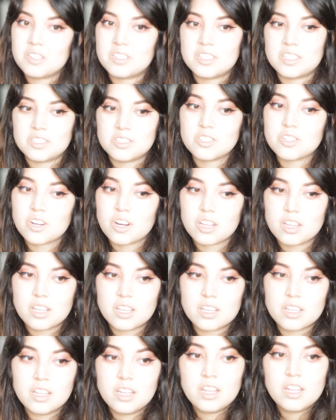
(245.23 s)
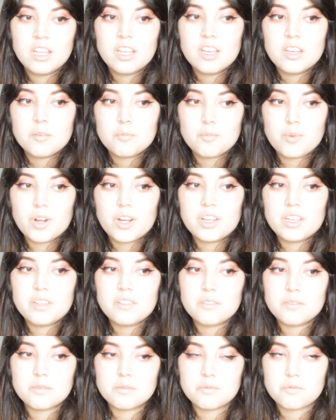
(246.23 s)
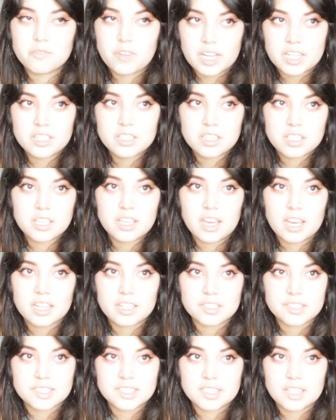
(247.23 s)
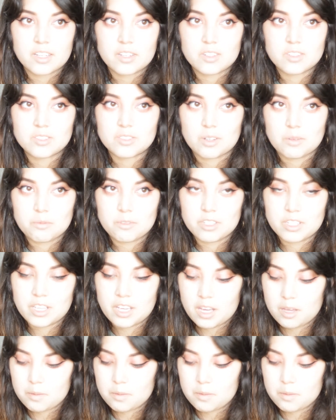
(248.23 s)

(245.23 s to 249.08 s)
And then Charla finally had a sale, so I'm really